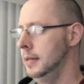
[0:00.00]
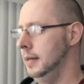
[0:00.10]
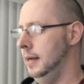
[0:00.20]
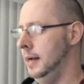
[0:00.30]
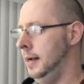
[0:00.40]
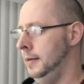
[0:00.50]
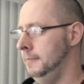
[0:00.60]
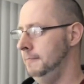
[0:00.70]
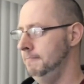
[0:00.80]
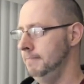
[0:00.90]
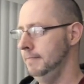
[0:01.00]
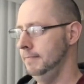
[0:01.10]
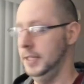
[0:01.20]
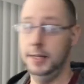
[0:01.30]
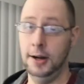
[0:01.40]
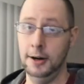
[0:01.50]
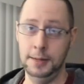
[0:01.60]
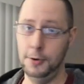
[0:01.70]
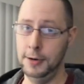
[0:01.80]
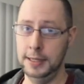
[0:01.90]
The starting
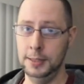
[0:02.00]
points